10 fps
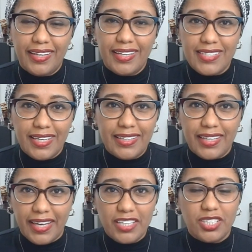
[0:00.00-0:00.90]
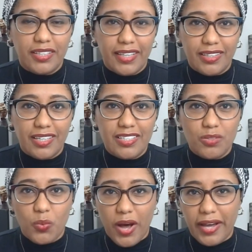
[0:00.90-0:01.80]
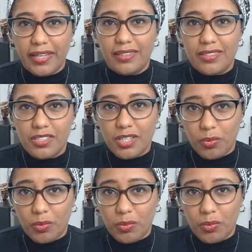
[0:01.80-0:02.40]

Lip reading: And it's an indication that there's wide